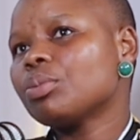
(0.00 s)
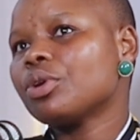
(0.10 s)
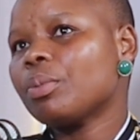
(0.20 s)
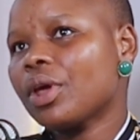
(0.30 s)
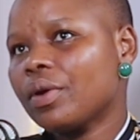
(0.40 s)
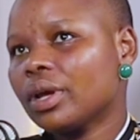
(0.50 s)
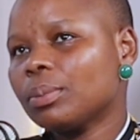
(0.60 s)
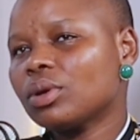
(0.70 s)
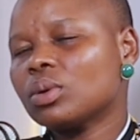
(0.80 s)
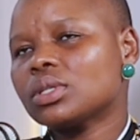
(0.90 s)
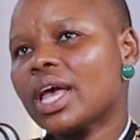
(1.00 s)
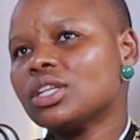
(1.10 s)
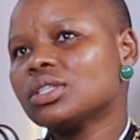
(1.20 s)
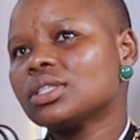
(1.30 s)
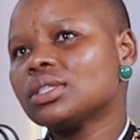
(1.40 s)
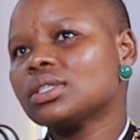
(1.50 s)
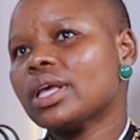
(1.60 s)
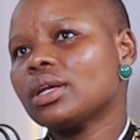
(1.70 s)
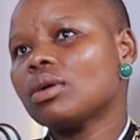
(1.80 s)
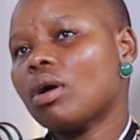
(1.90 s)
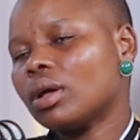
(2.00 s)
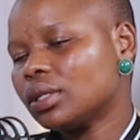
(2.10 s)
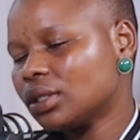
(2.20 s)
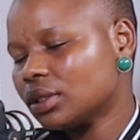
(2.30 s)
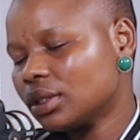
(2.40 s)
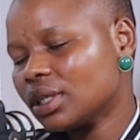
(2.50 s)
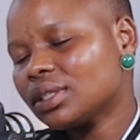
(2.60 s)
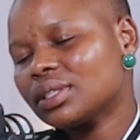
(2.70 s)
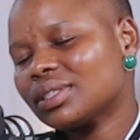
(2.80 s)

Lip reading: in preparing, because I just said, God,